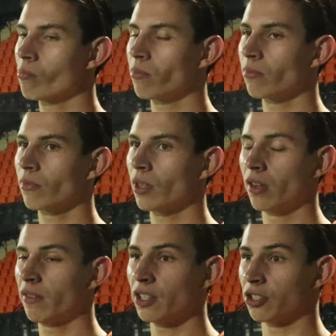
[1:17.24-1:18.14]
I
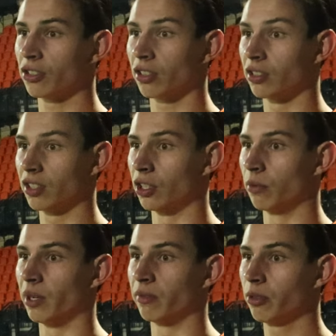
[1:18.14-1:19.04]
think it's just to continue
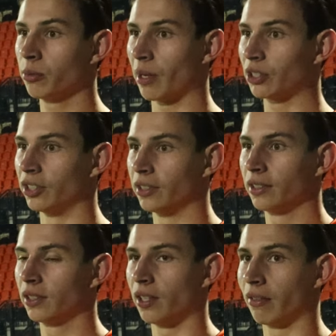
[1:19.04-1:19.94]
winning football matches.
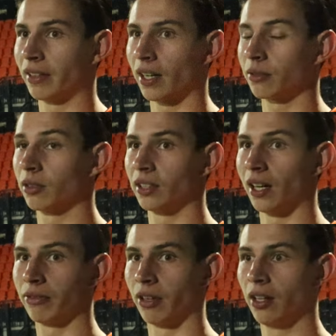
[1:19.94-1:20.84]
And I think that's what the
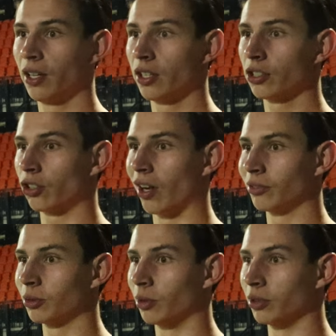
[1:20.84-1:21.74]
gaffer
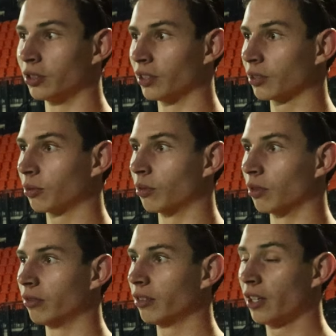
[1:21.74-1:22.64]
strives towards, and that's what all
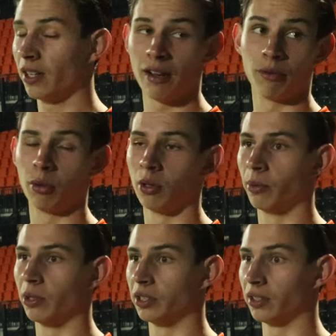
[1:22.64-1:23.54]
of the
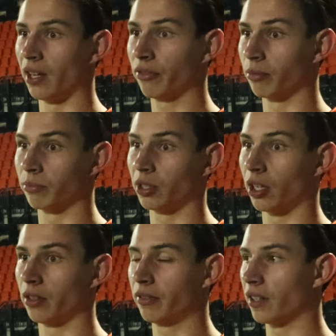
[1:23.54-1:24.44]
boys in there from, you
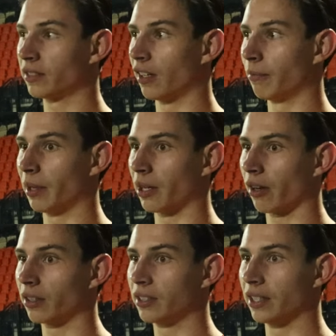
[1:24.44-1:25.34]
know, the first day I've been
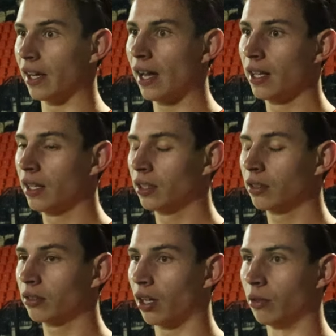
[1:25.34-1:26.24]
here, I can see that.
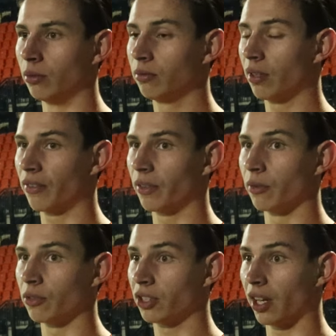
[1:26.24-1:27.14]
So I
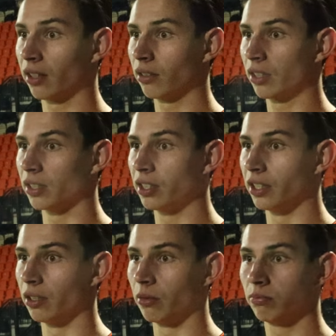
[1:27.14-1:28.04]
think we've just, yeah, got to
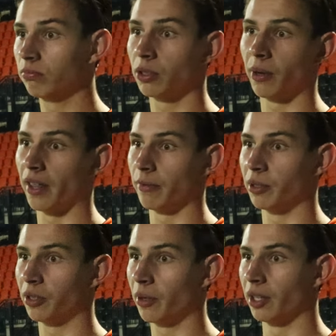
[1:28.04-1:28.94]
continue the way they've
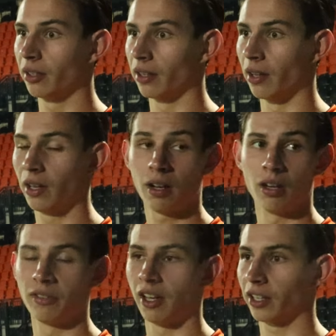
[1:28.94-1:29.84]
been doing, and
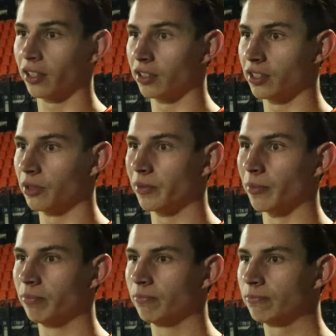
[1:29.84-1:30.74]
hopefully I can continue with them.